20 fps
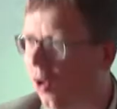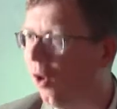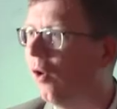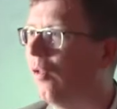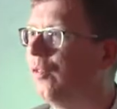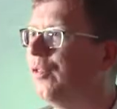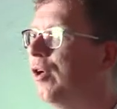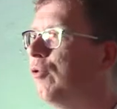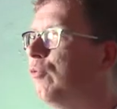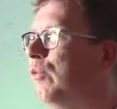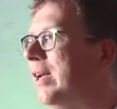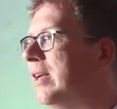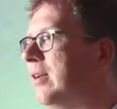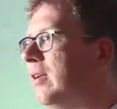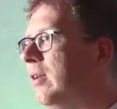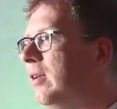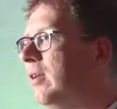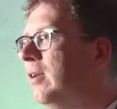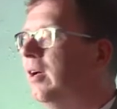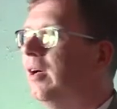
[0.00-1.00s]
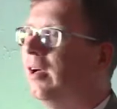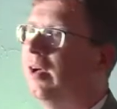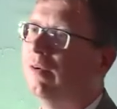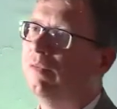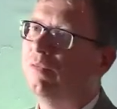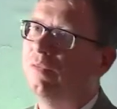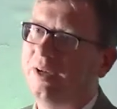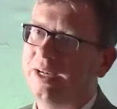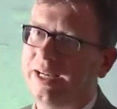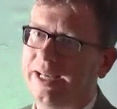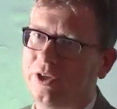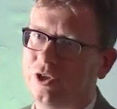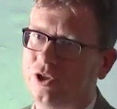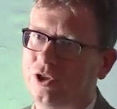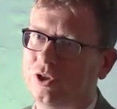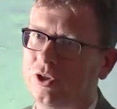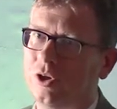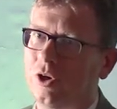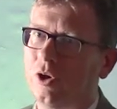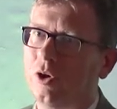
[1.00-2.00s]
on the Writtle
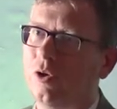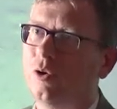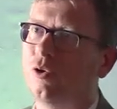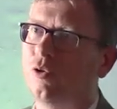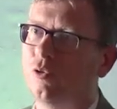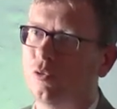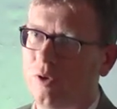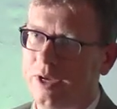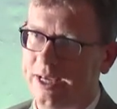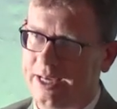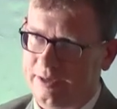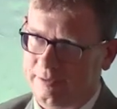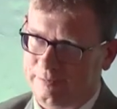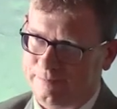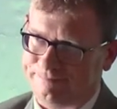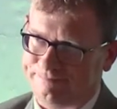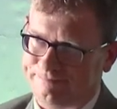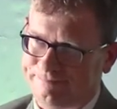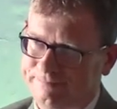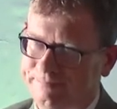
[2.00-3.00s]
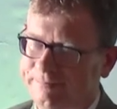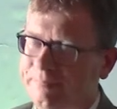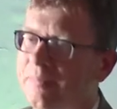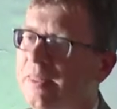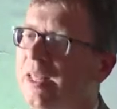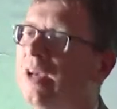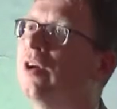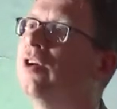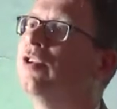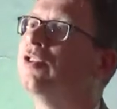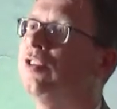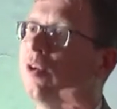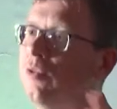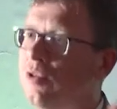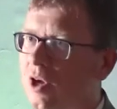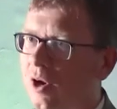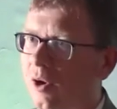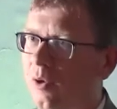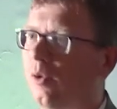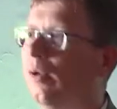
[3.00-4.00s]
village green. So,
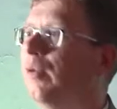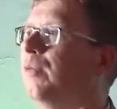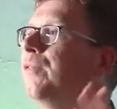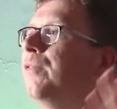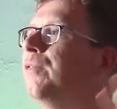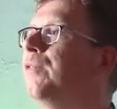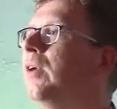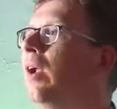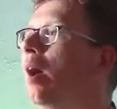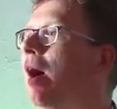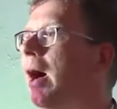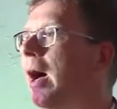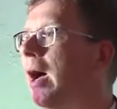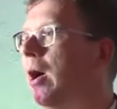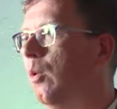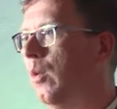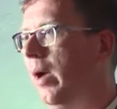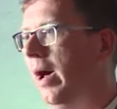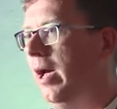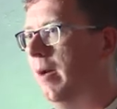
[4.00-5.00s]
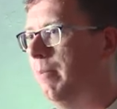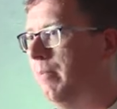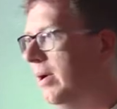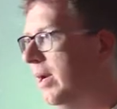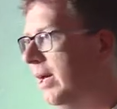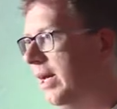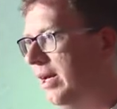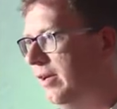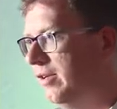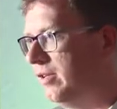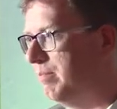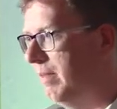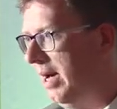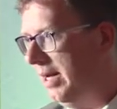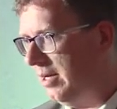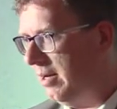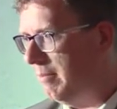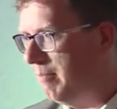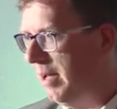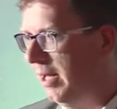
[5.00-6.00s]
no, Fly away, please,
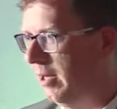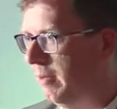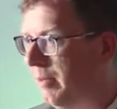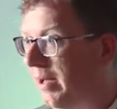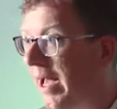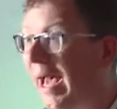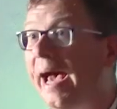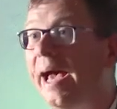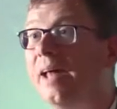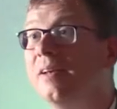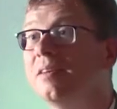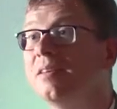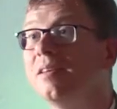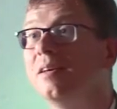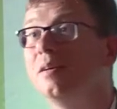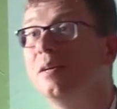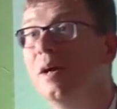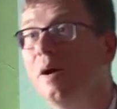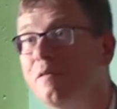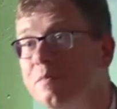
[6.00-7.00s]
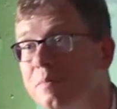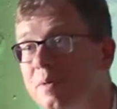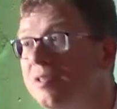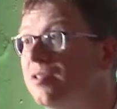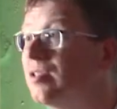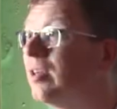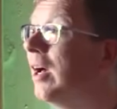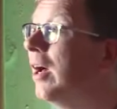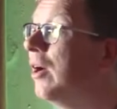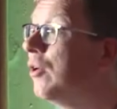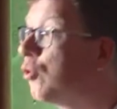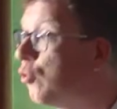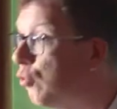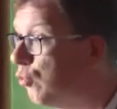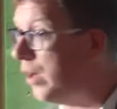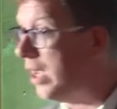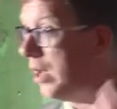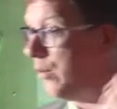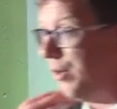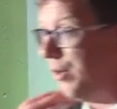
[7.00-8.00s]
Madame Melba. And the government agree